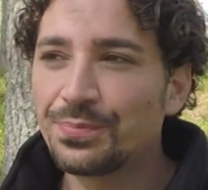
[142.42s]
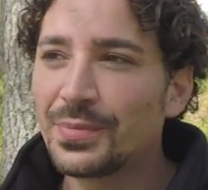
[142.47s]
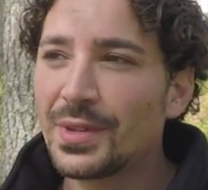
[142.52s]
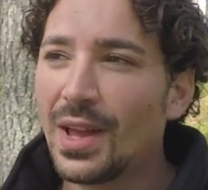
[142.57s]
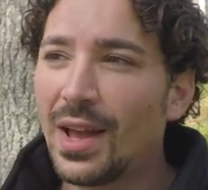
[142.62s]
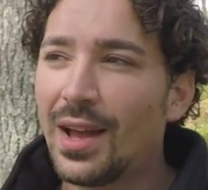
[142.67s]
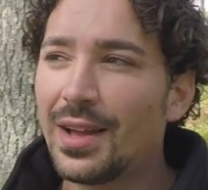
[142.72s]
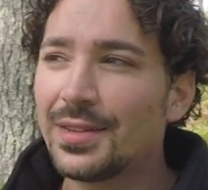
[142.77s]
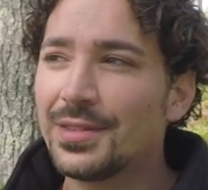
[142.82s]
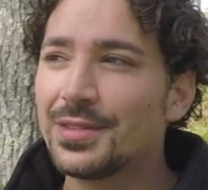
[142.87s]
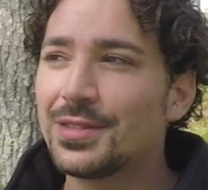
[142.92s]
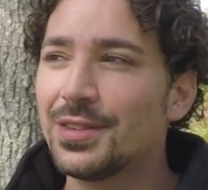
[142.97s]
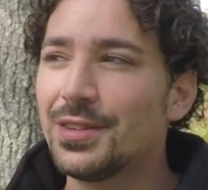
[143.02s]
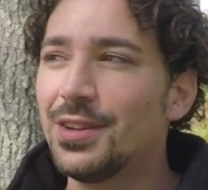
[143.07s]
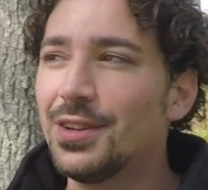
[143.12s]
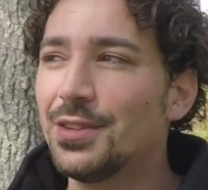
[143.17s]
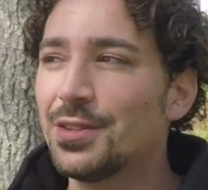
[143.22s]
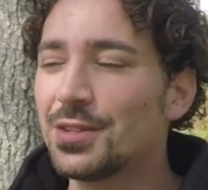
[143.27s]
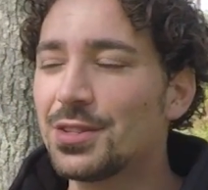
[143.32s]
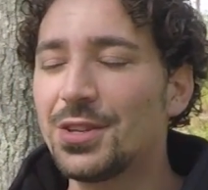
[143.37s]
And
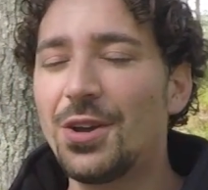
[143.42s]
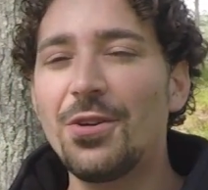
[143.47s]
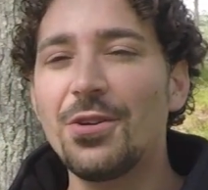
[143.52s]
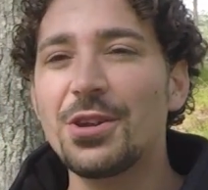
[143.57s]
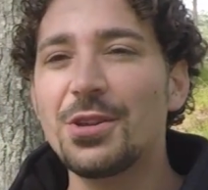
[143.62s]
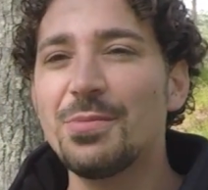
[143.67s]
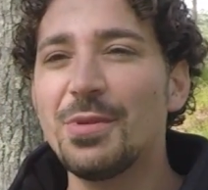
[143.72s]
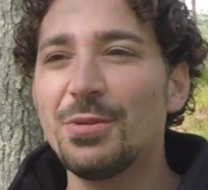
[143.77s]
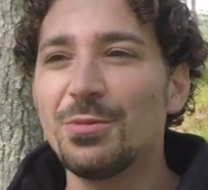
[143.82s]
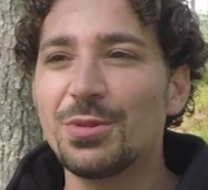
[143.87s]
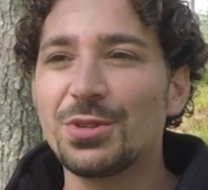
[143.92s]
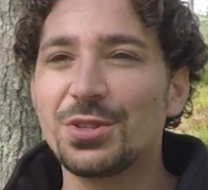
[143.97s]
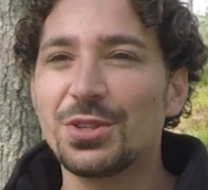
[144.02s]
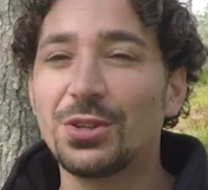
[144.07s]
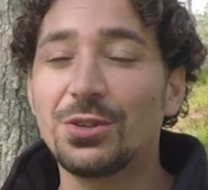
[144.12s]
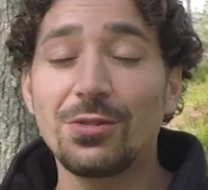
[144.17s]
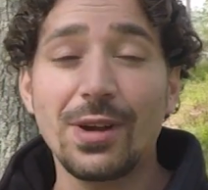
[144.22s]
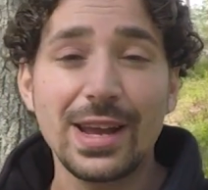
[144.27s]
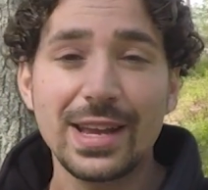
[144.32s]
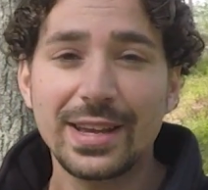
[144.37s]
at the time it was a
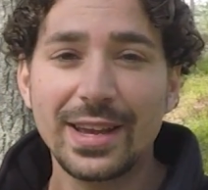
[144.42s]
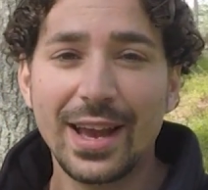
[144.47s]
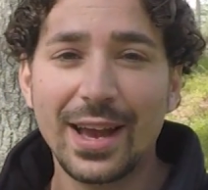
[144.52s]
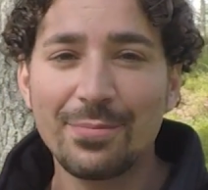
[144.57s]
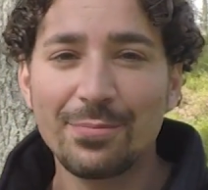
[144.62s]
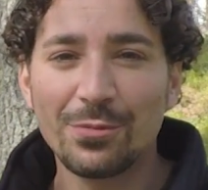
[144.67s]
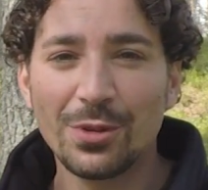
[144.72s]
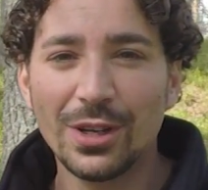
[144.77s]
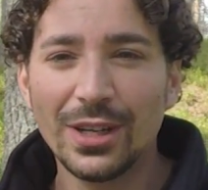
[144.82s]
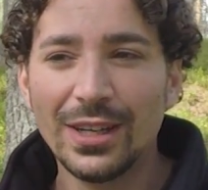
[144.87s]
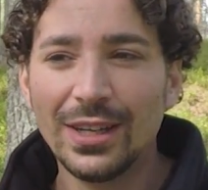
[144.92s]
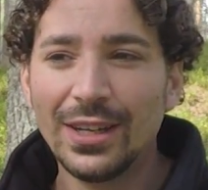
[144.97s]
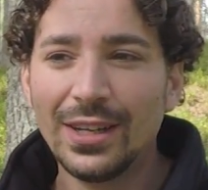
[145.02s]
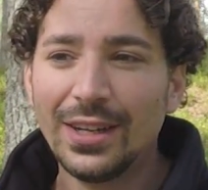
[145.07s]
great camera.